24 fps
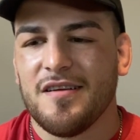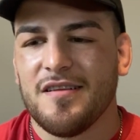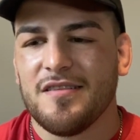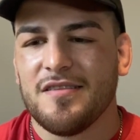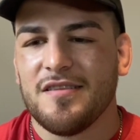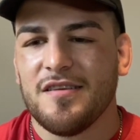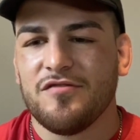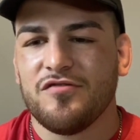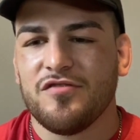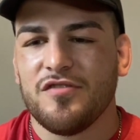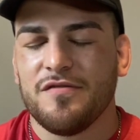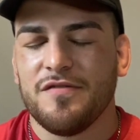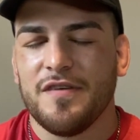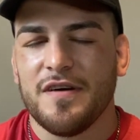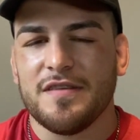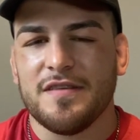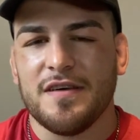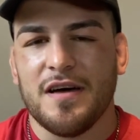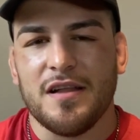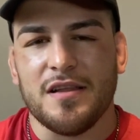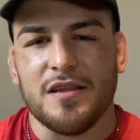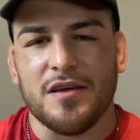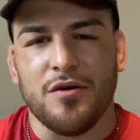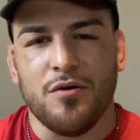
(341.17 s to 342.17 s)
then she fights
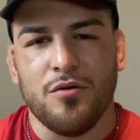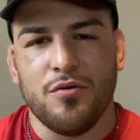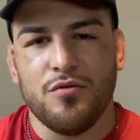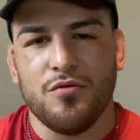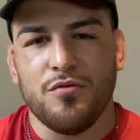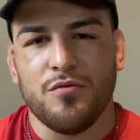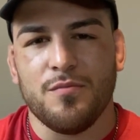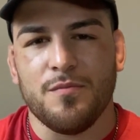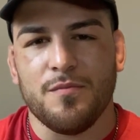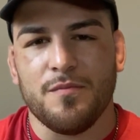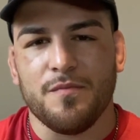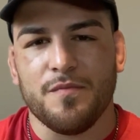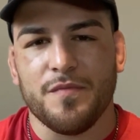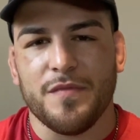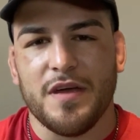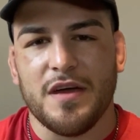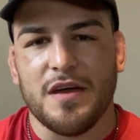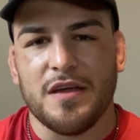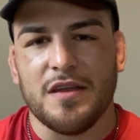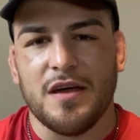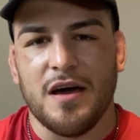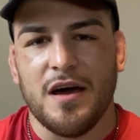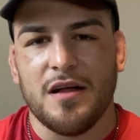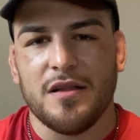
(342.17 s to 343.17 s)
Holly Holm,
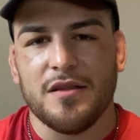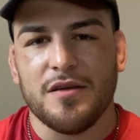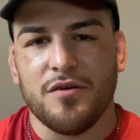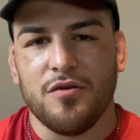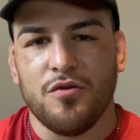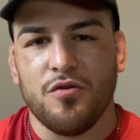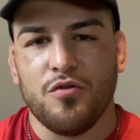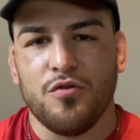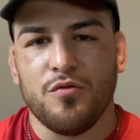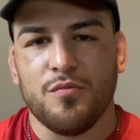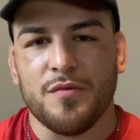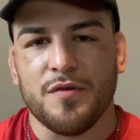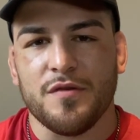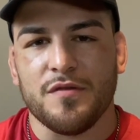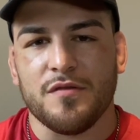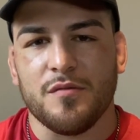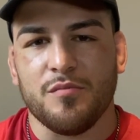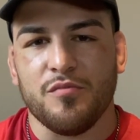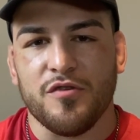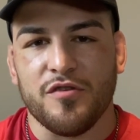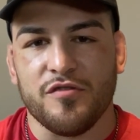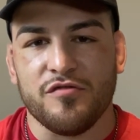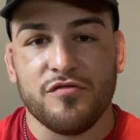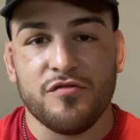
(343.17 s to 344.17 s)
and Holly Holm is the
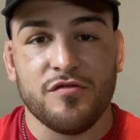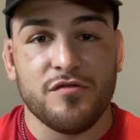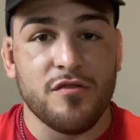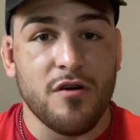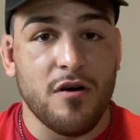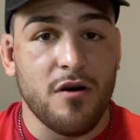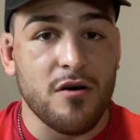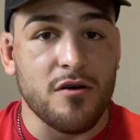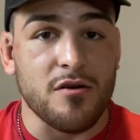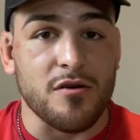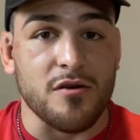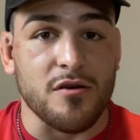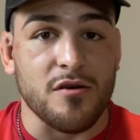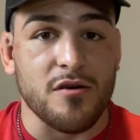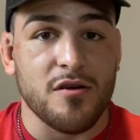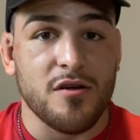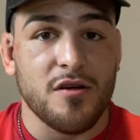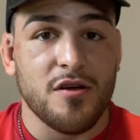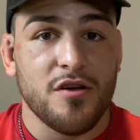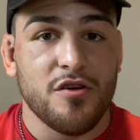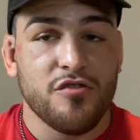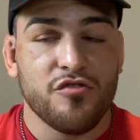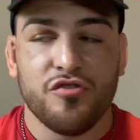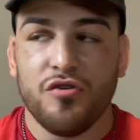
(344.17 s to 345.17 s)
preacher's daughter.
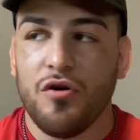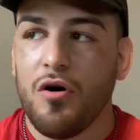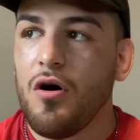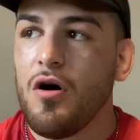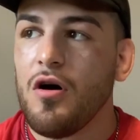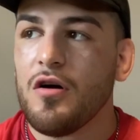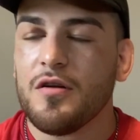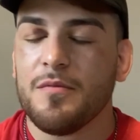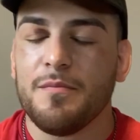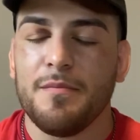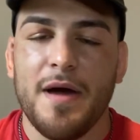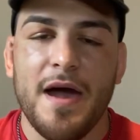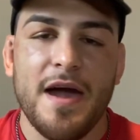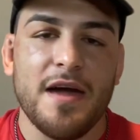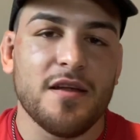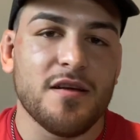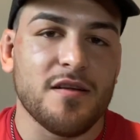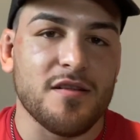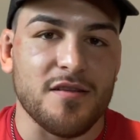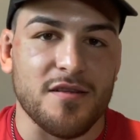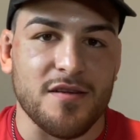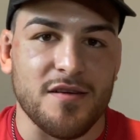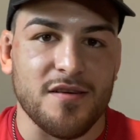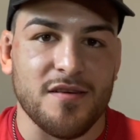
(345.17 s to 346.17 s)
She
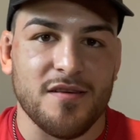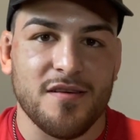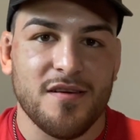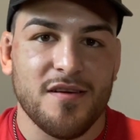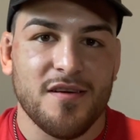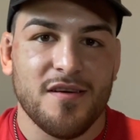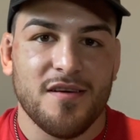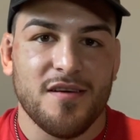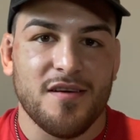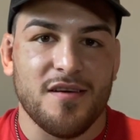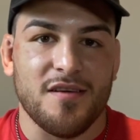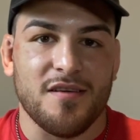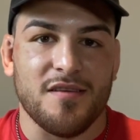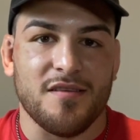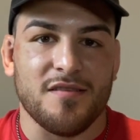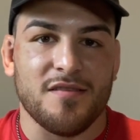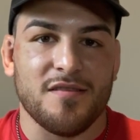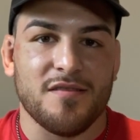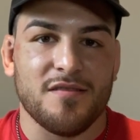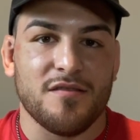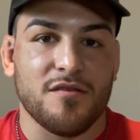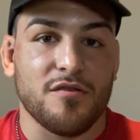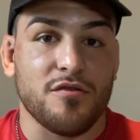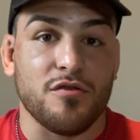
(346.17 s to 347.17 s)
automatically
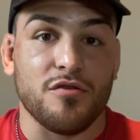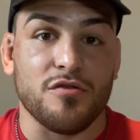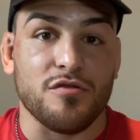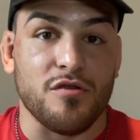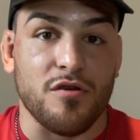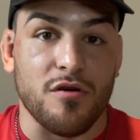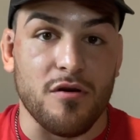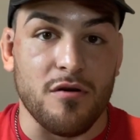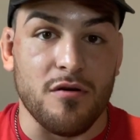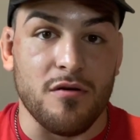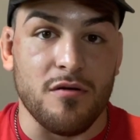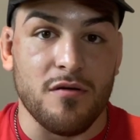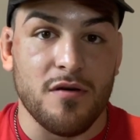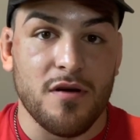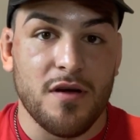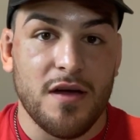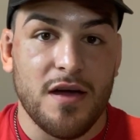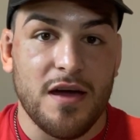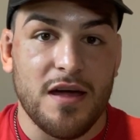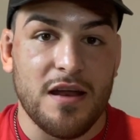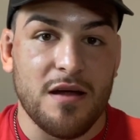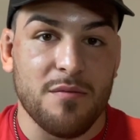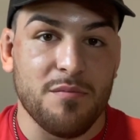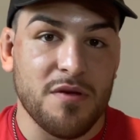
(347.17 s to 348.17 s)
is the good girl.
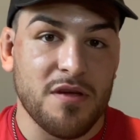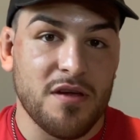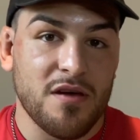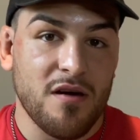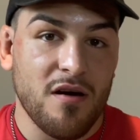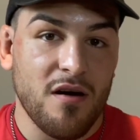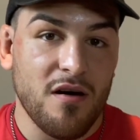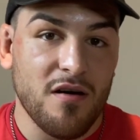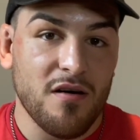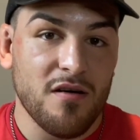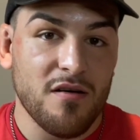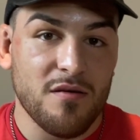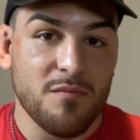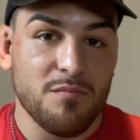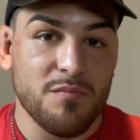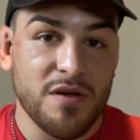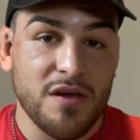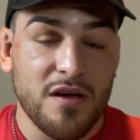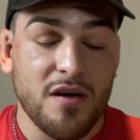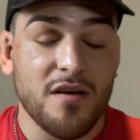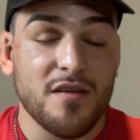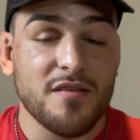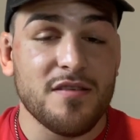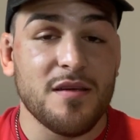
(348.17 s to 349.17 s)
And I,
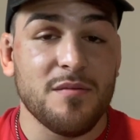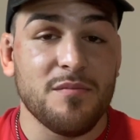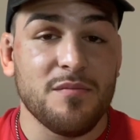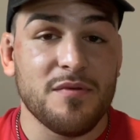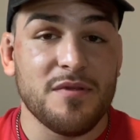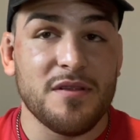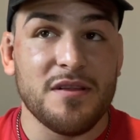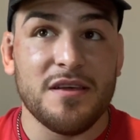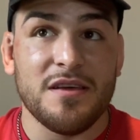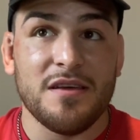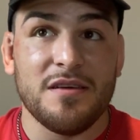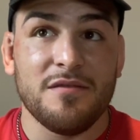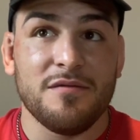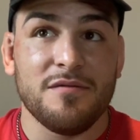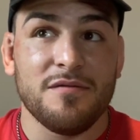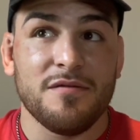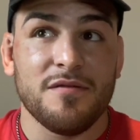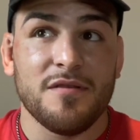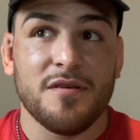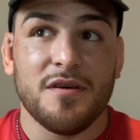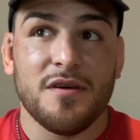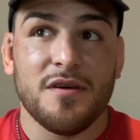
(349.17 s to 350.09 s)
because I believe,